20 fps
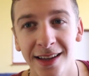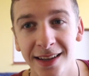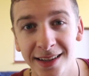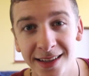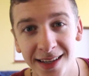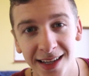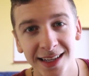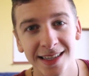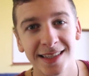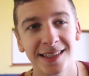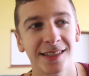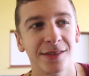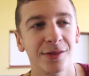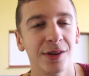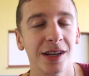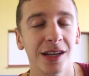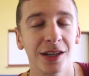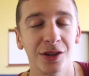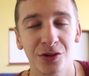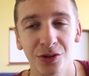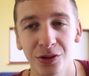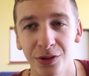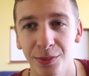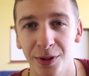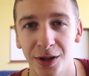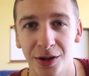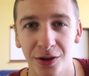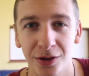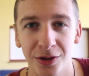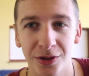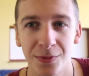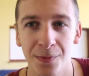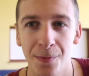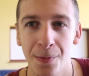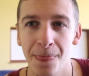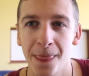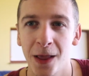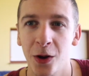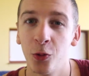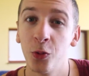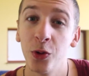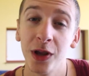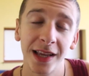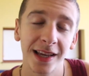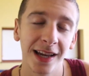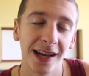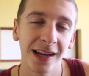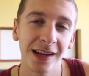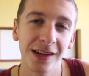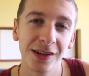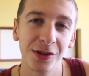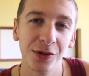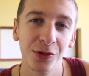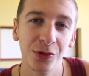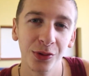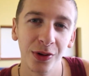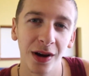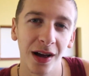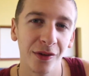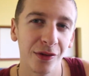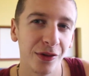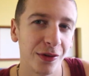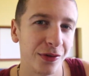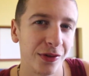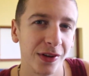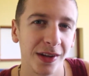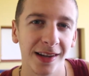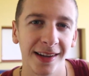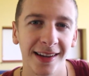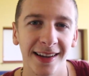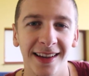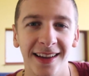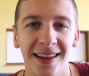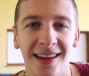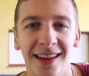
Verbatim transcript: that's really true because we can't do everything,